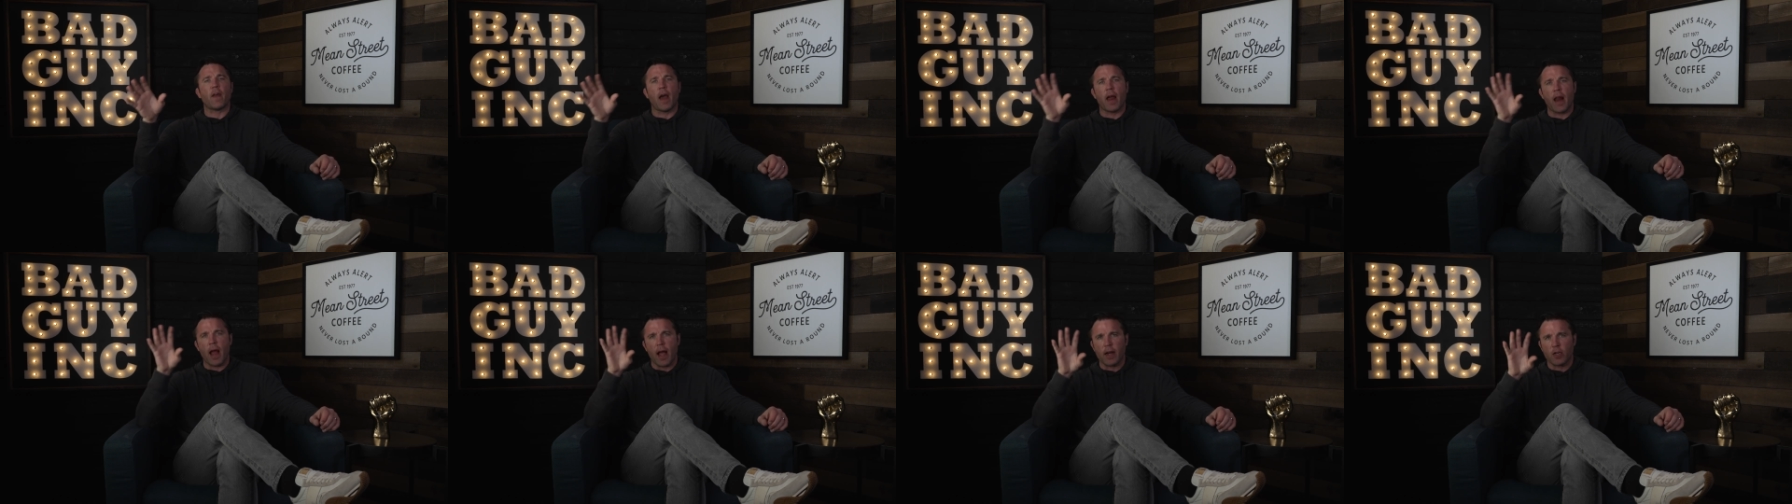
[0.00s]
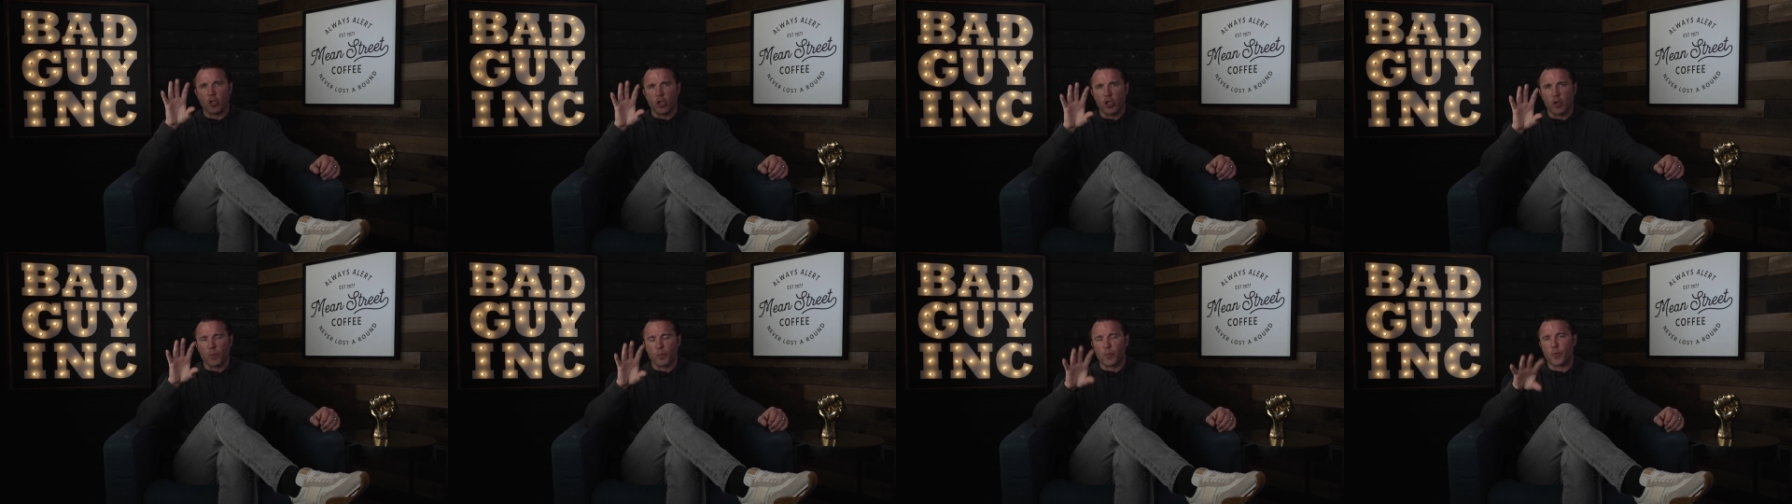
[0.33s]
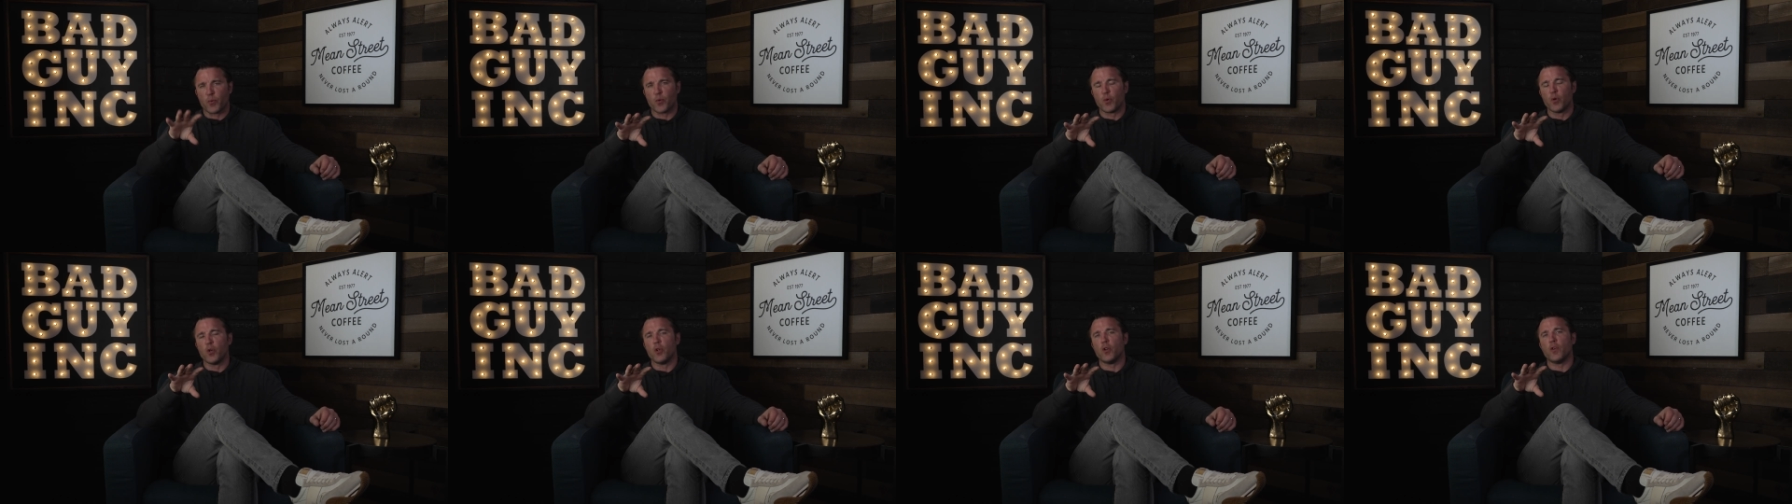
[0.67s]
That actually
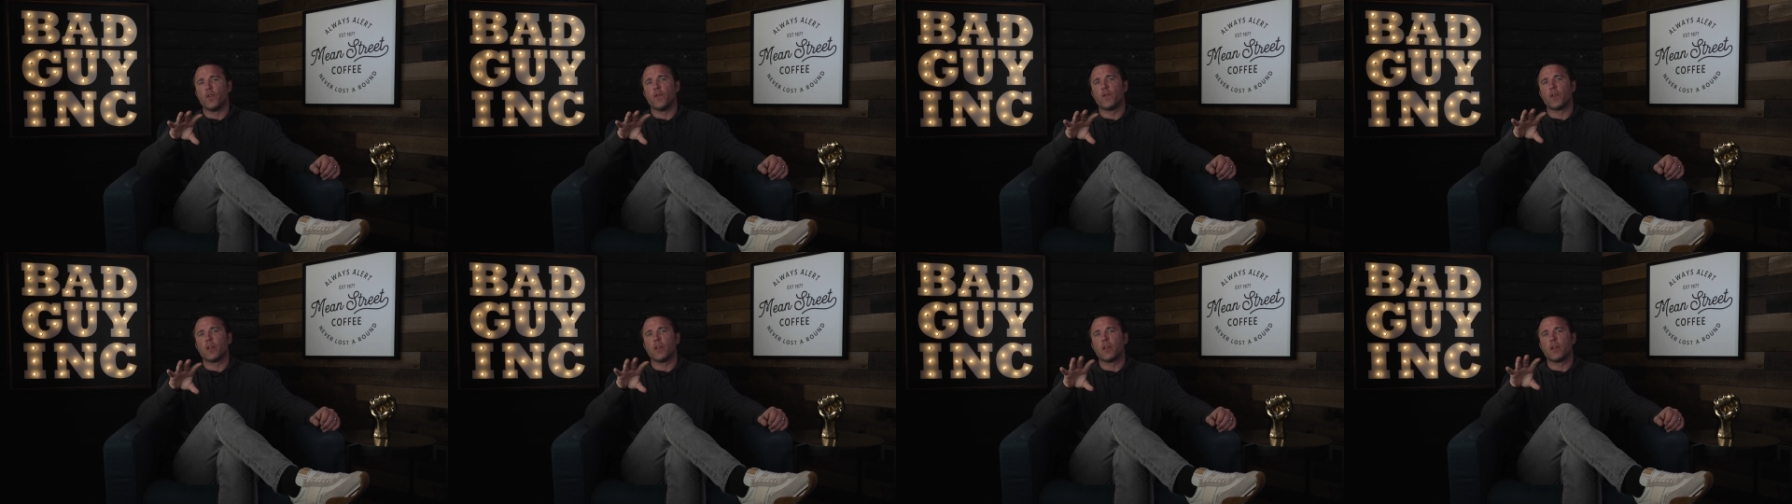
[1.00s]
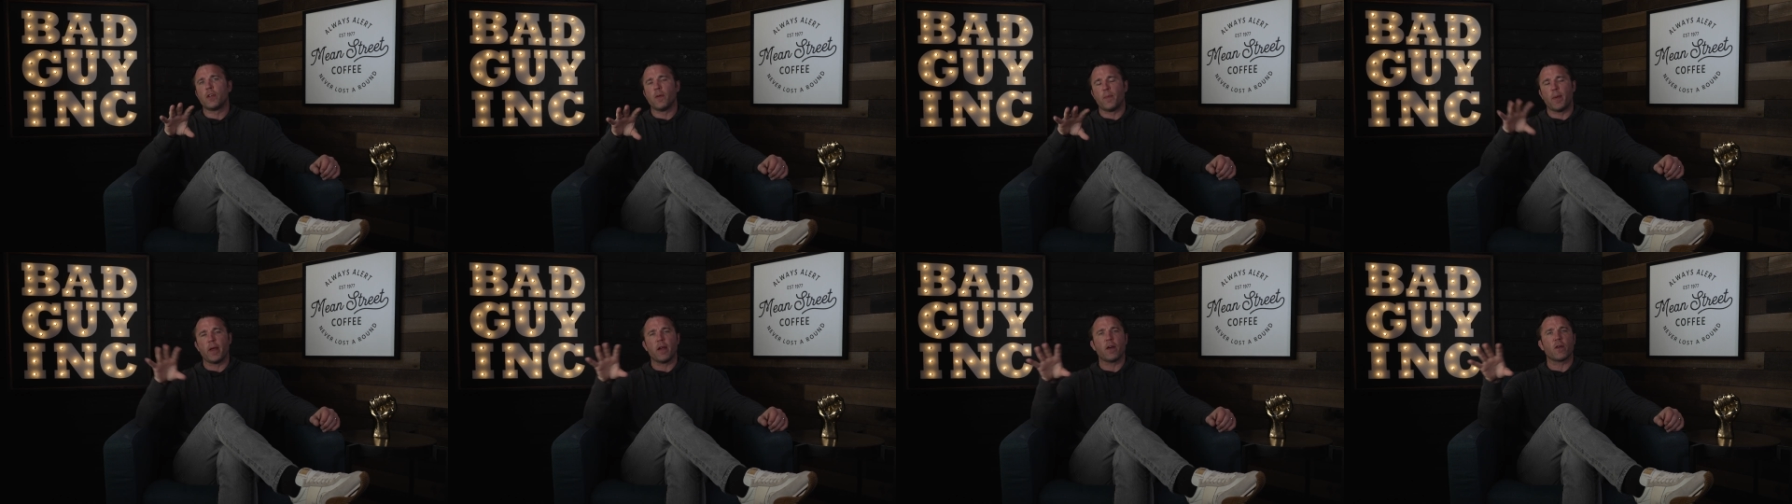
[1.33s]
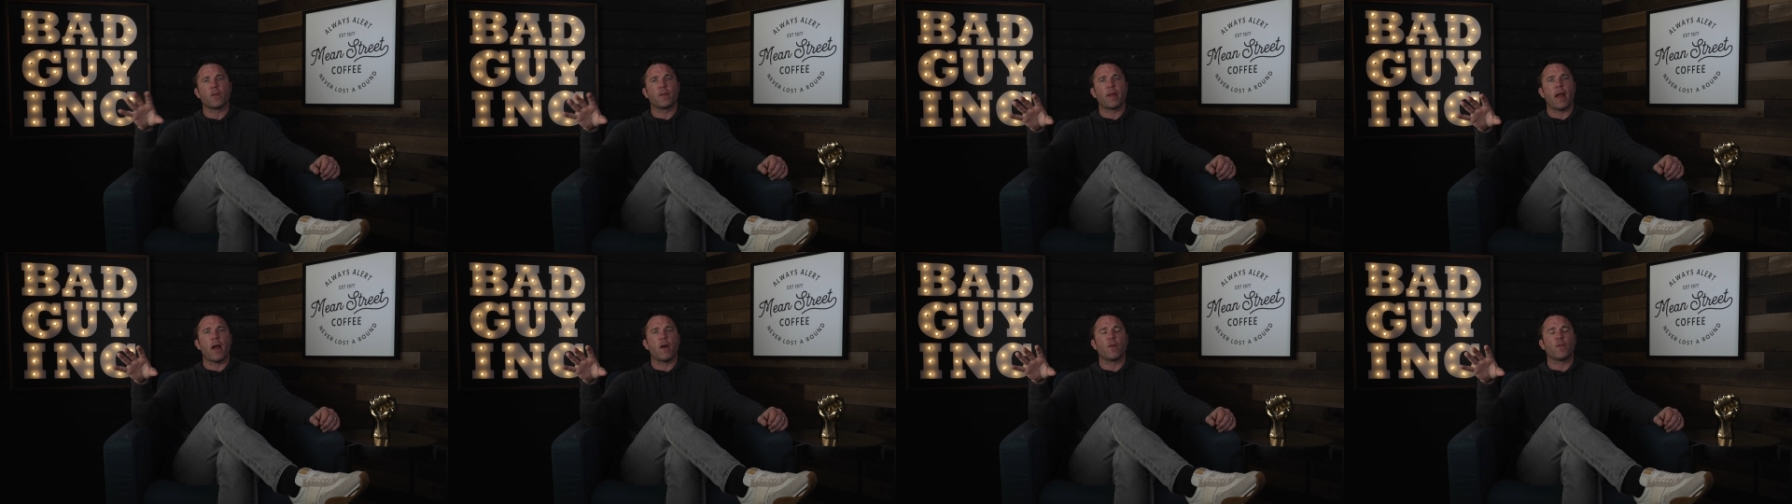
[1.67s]
proved to be
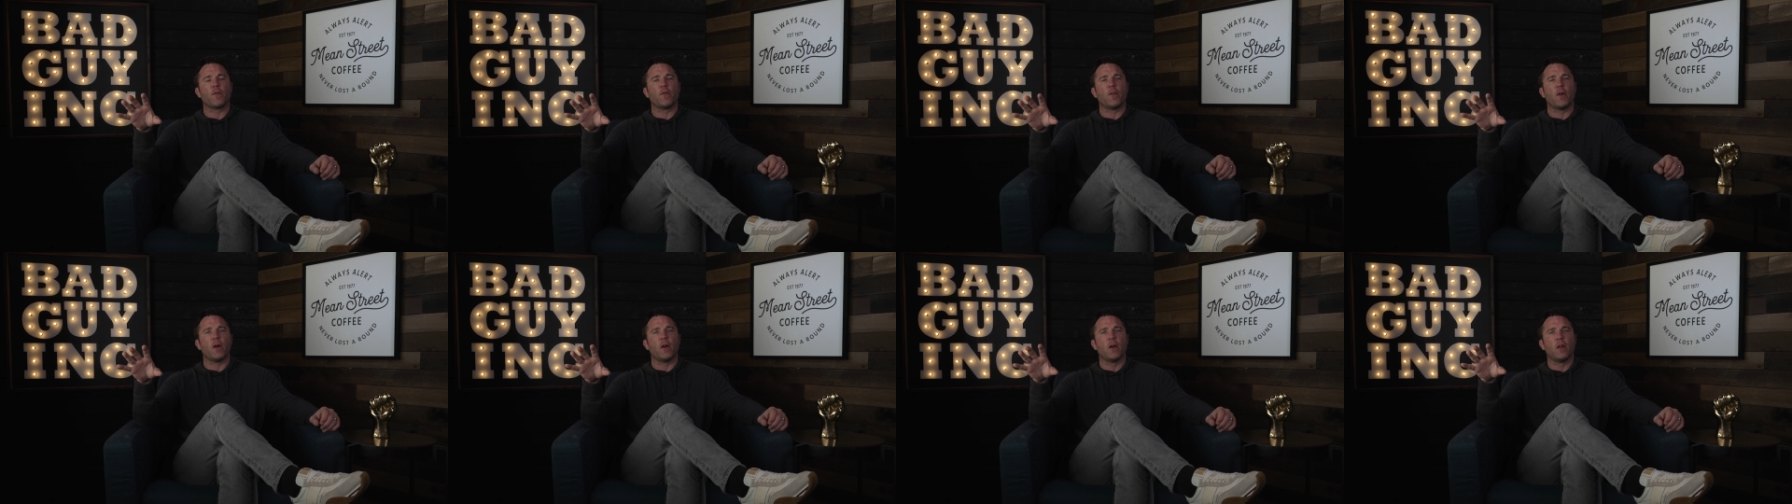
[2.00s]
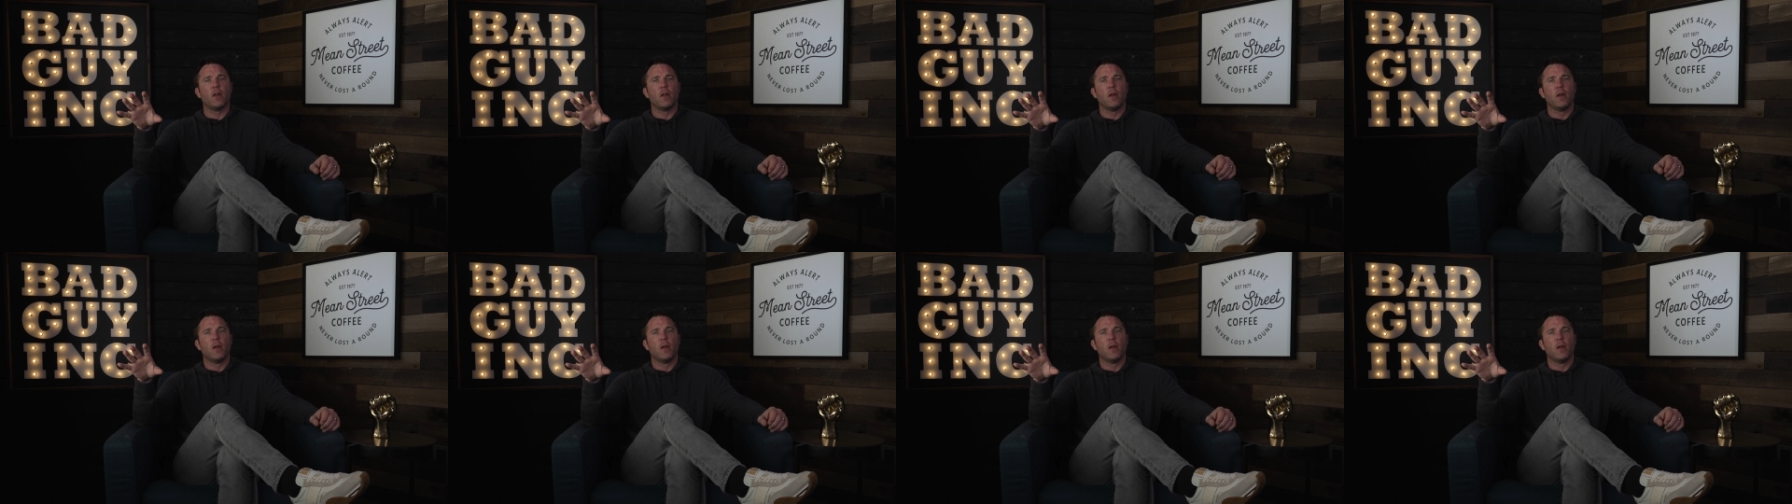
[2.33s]
her downfall.